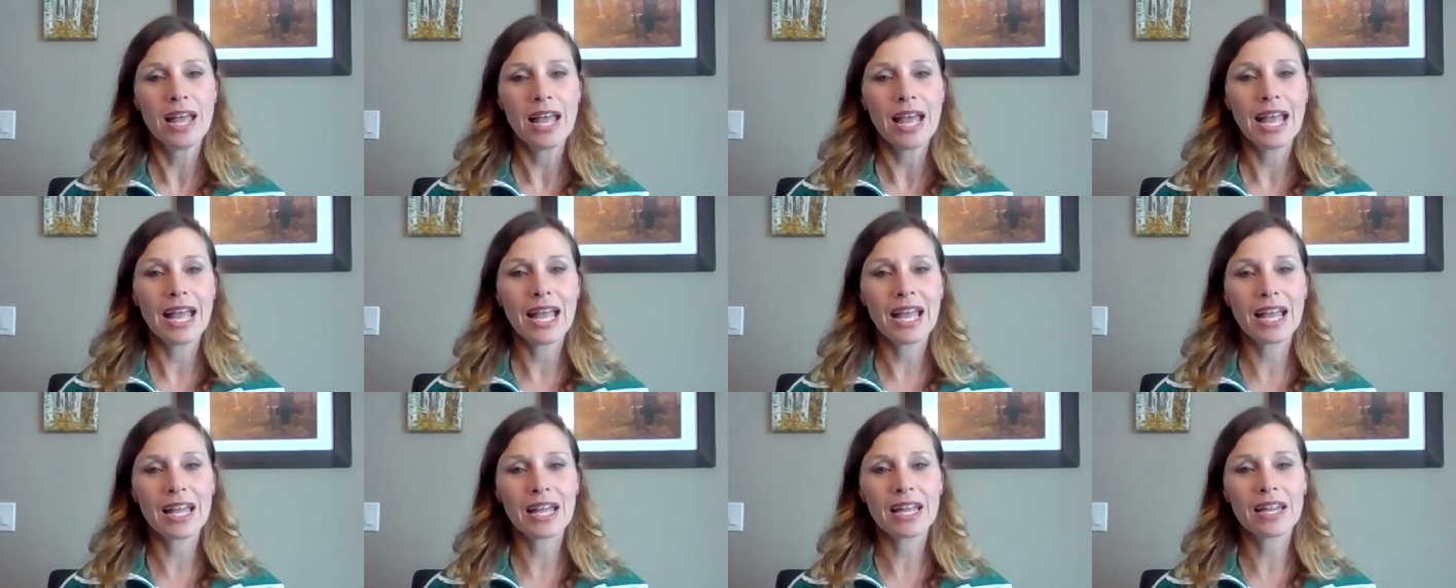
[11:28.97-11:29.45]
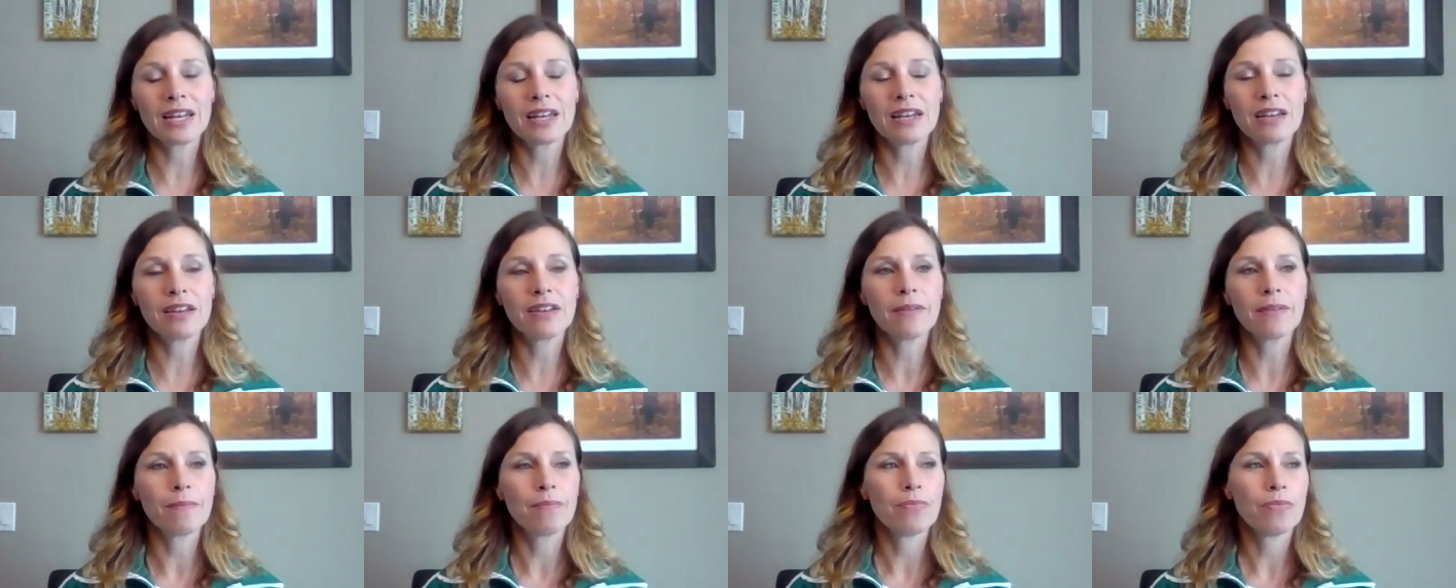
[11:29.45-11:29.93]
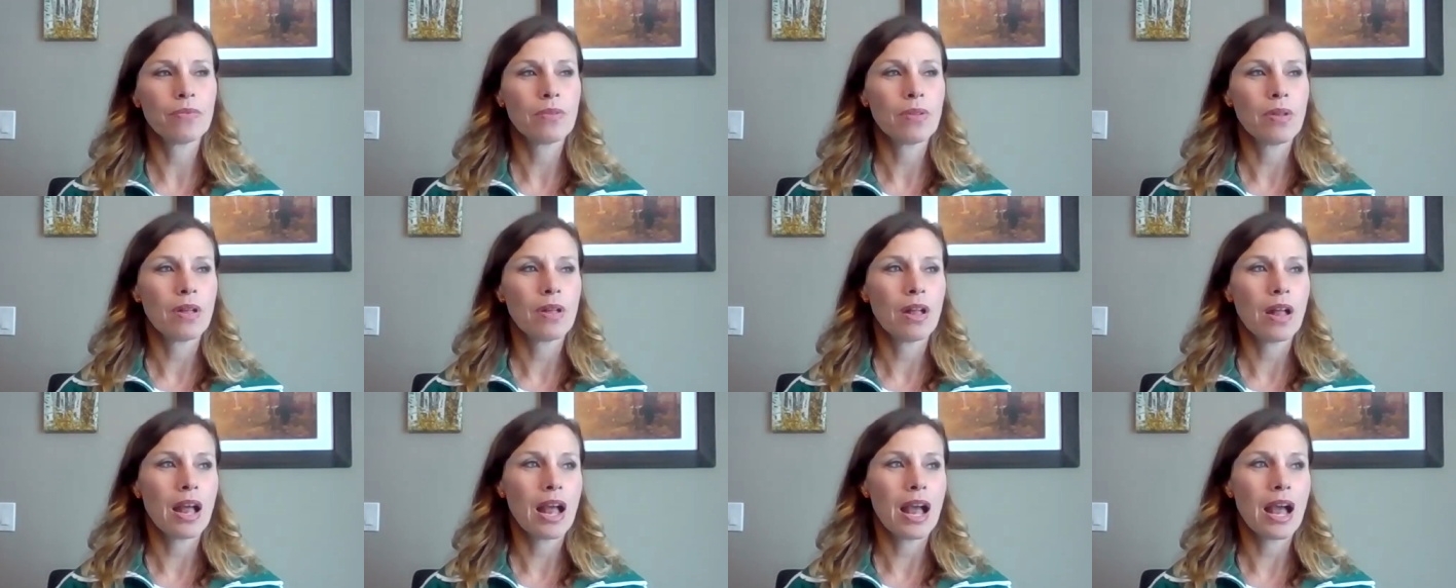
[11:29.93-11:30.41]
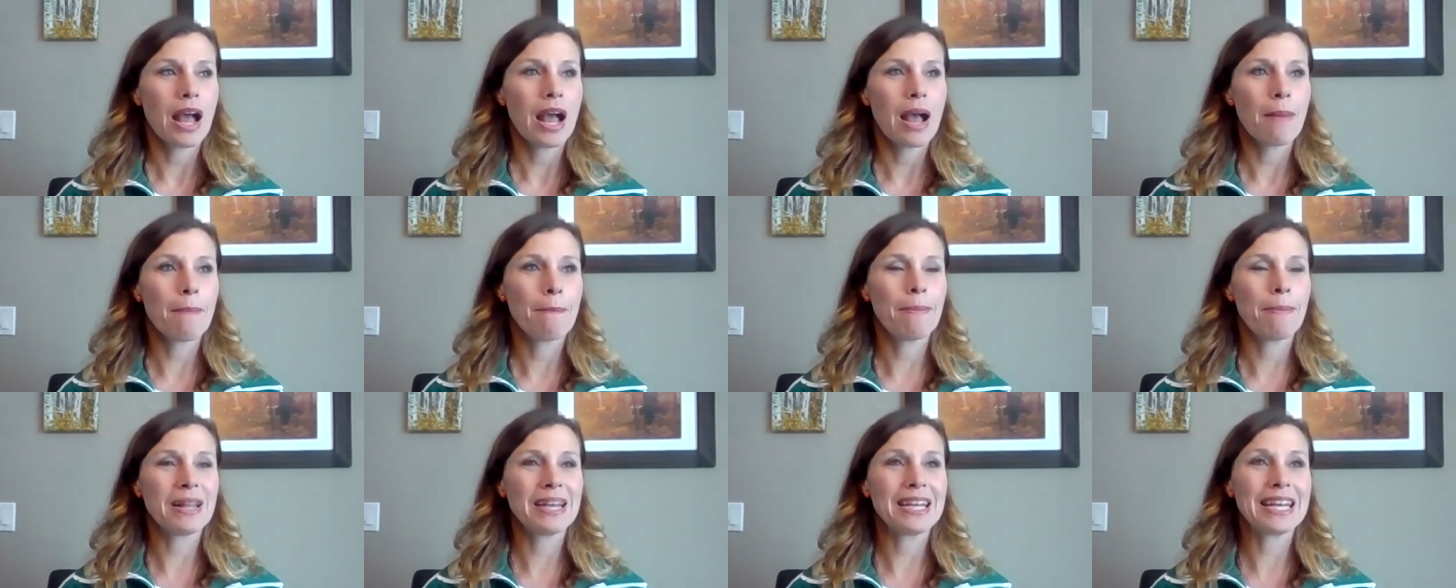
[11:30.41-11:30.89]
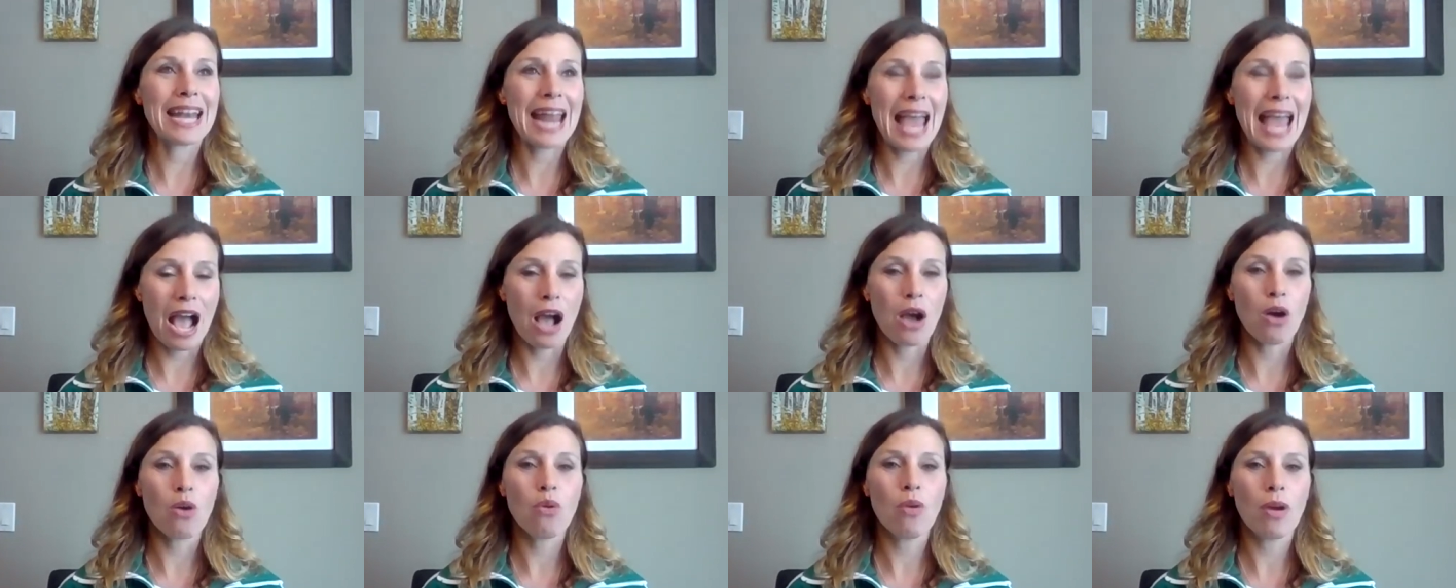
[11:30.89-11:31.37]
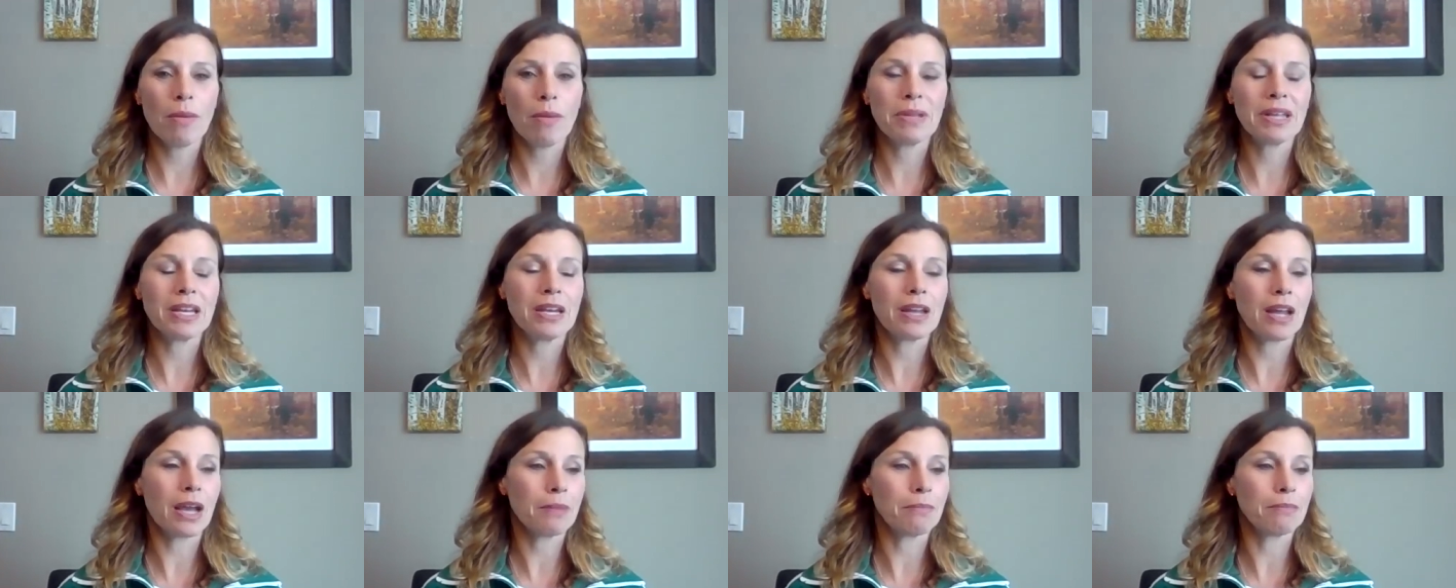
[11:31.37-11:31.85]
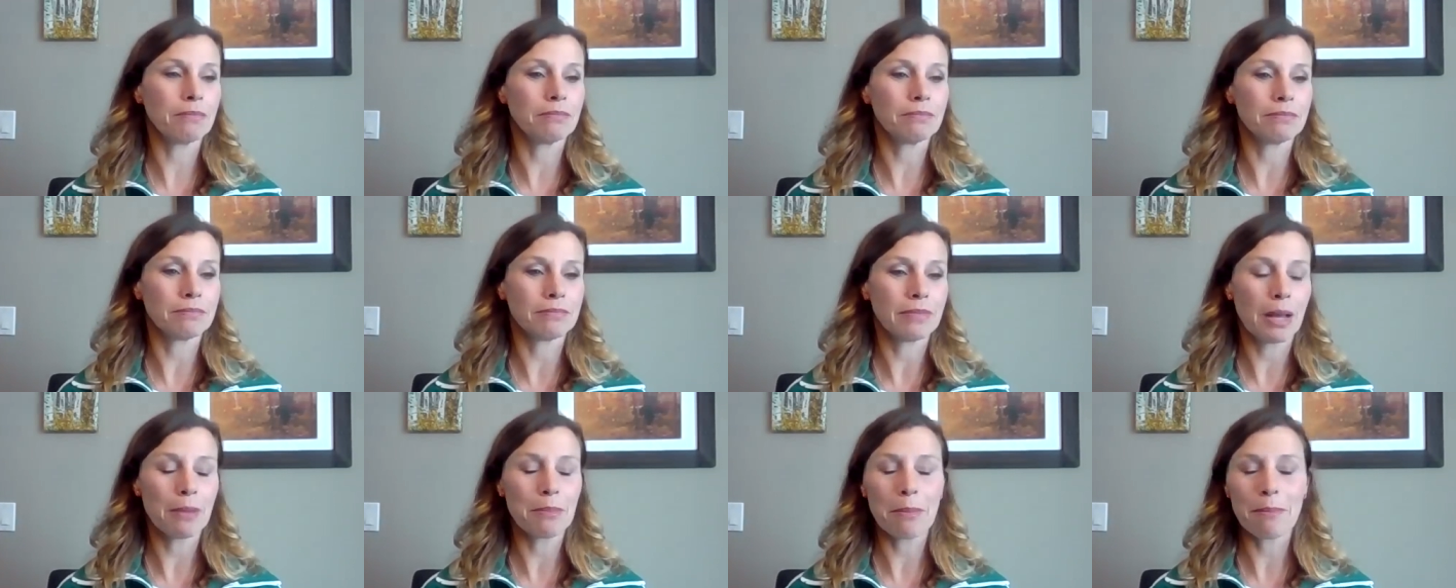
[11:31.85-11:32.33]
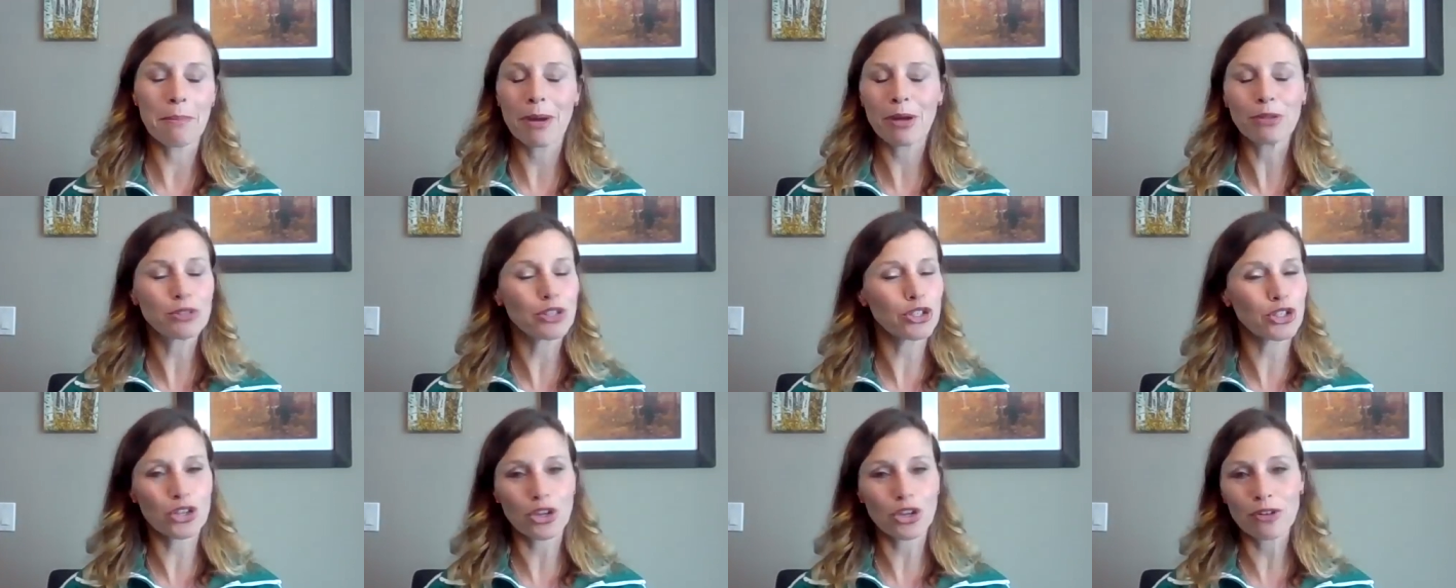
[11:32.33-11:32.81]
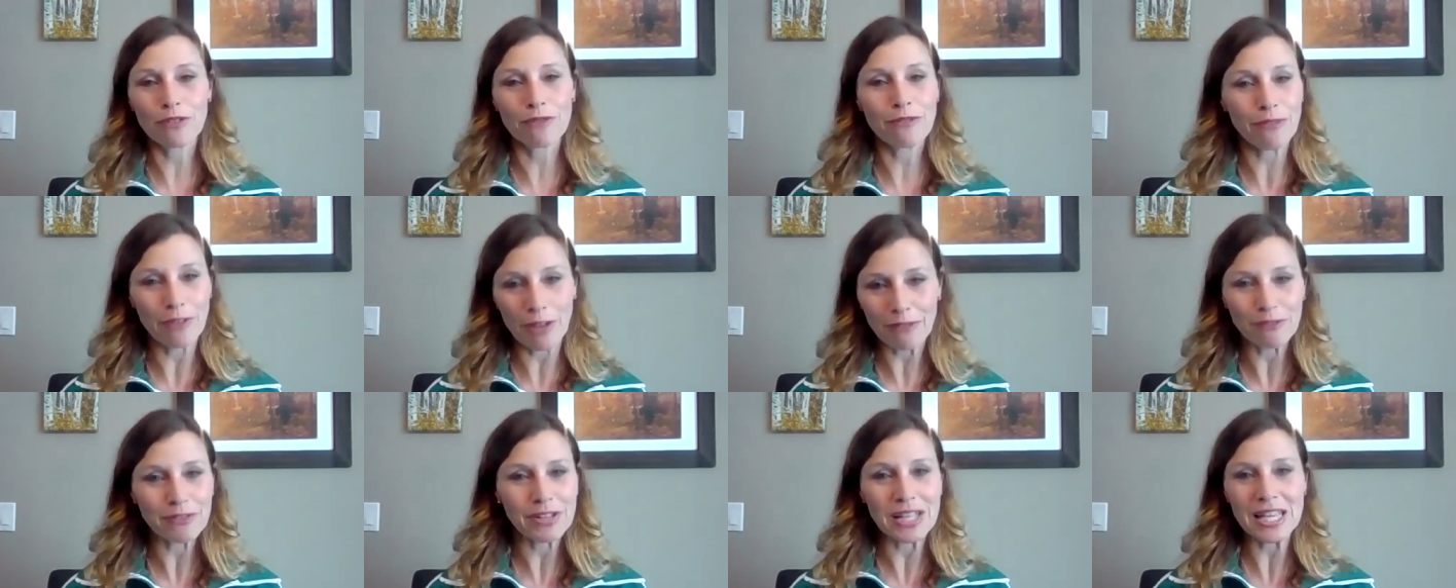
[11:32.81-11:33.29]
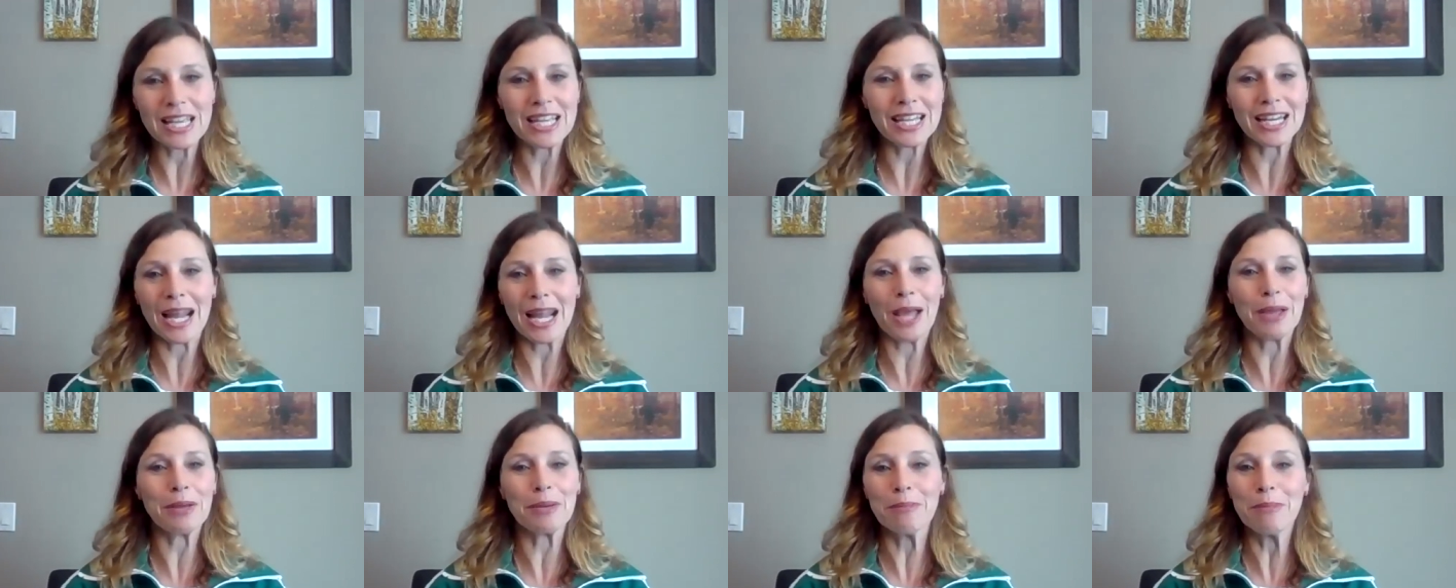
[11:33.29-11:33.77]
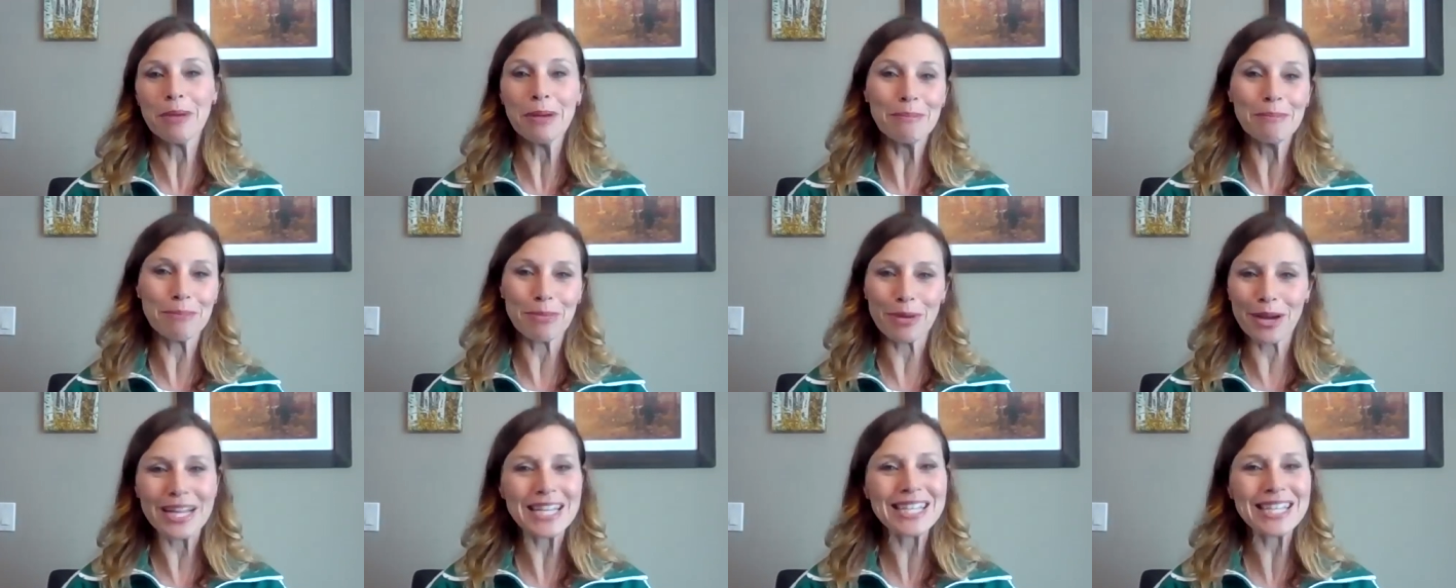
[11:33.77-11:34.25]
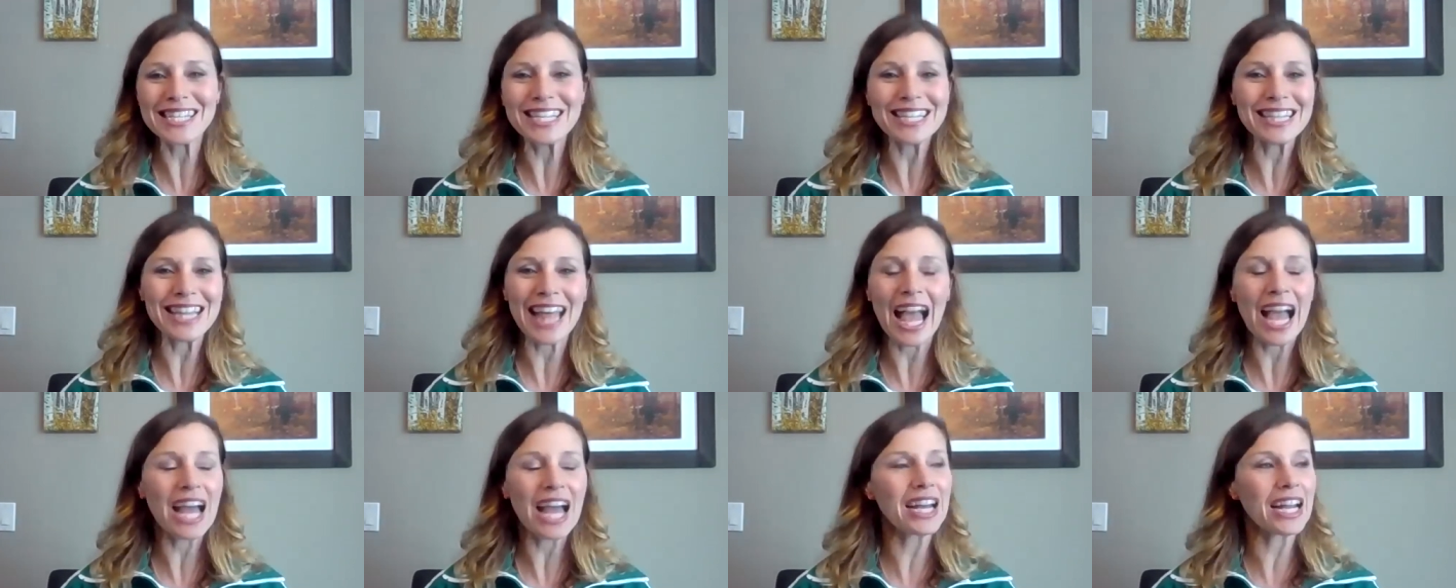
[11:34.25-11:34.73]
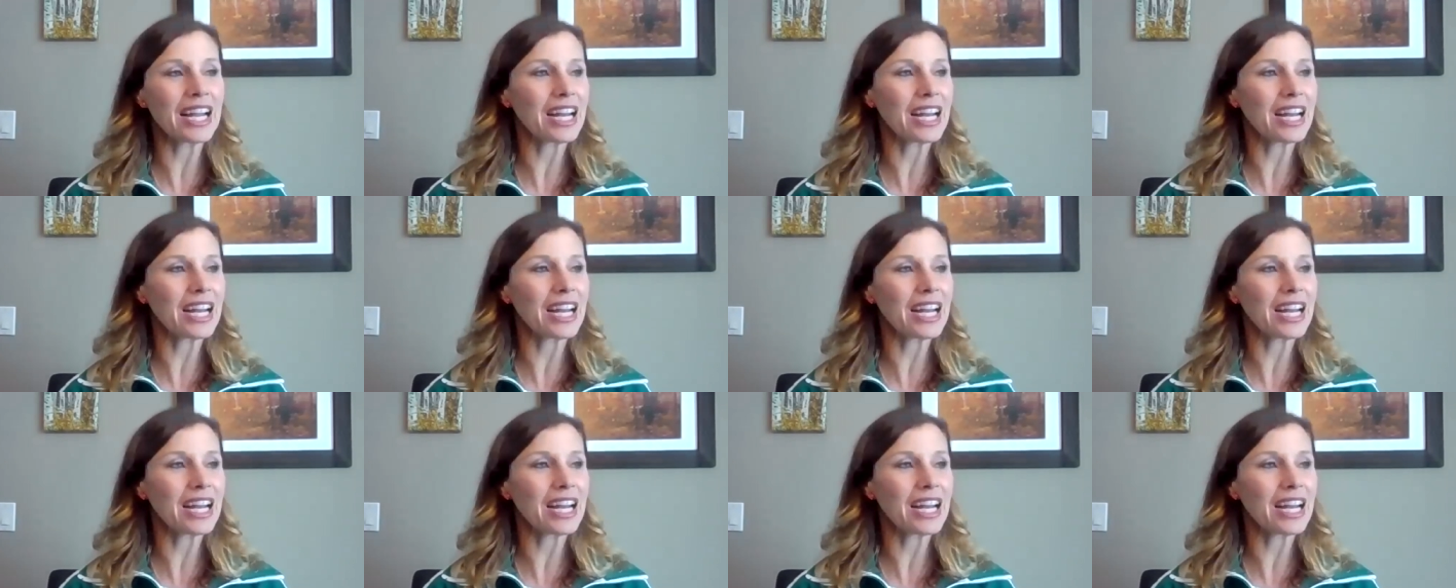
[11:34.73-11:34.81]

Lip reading: But now, I mean, I'm about to turn 50 and I'm embracing that.